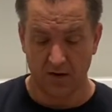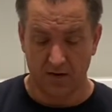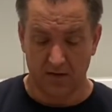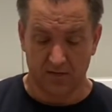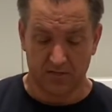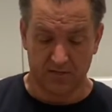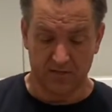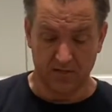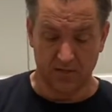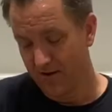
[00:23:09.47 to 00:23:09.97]

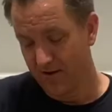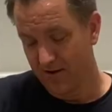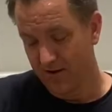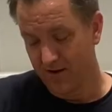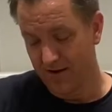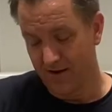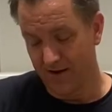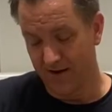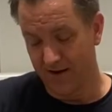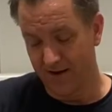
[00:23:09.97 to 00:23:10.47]
So
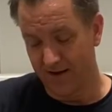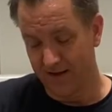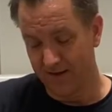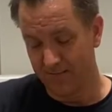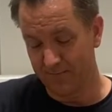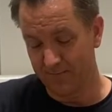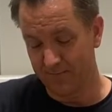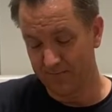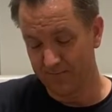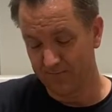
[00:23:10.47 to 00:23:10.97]

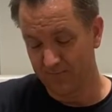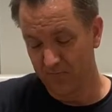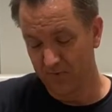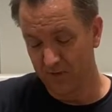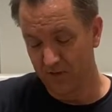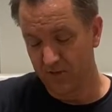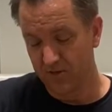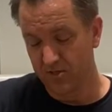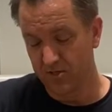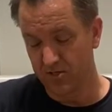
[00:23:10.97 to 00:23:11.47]

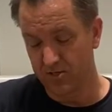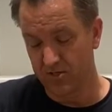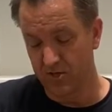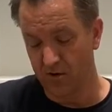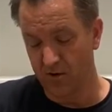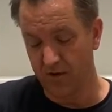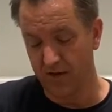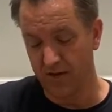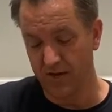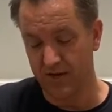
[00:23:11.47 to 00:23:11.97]
just go
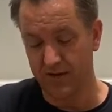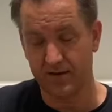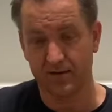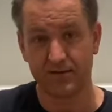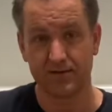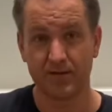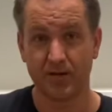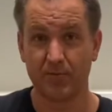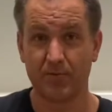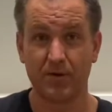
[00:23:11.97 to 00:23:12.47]
ahead and
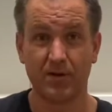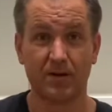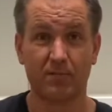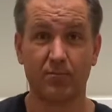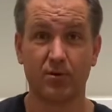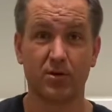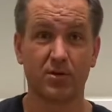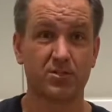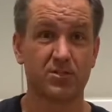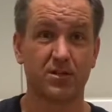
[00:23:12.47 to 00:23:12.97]
dump it in a
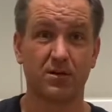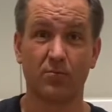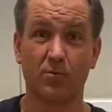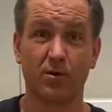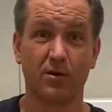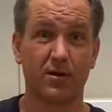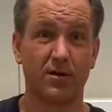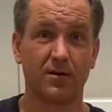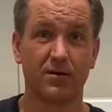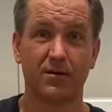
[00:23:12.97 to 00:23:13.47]
bush
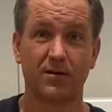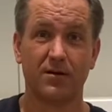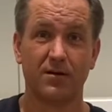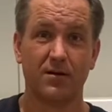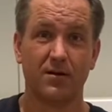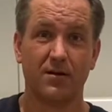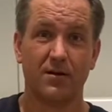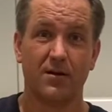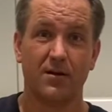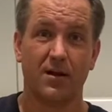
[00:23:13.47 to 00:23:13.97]
somewhere,
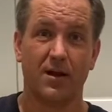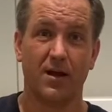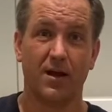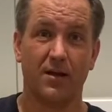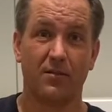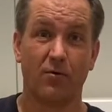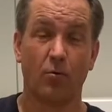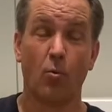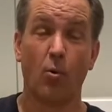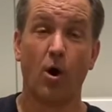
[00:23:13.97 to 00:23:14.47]

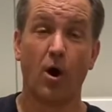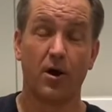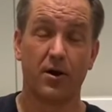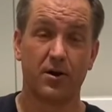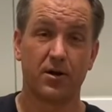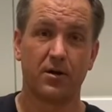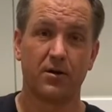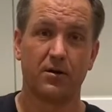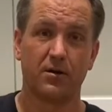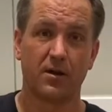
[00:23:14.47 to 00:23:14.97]
the
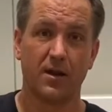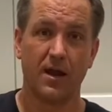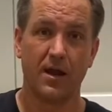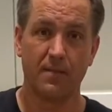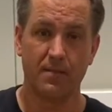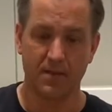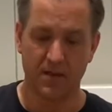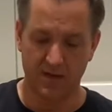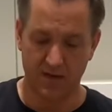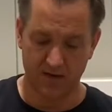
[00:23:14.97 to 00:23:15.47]
water, and
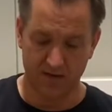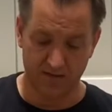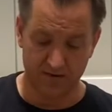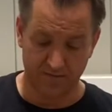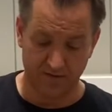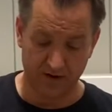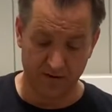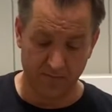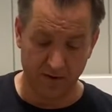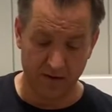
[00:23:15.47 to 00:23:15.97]
then at the
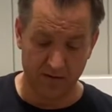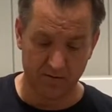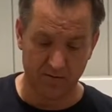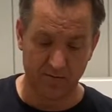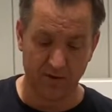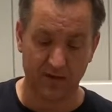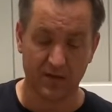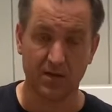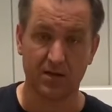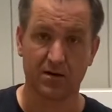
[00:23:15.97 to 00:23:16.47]
very bottom of the
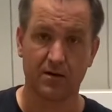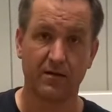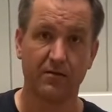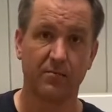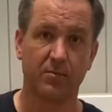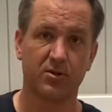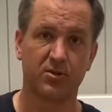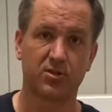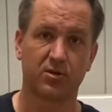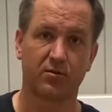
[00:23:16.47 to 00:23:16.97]
bucket you're gonna have a
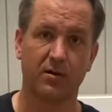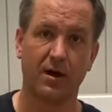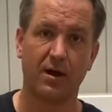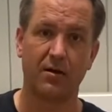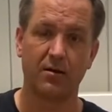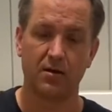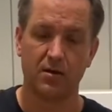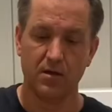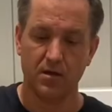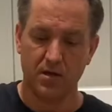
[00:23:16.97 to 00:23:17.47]
bunch of grout.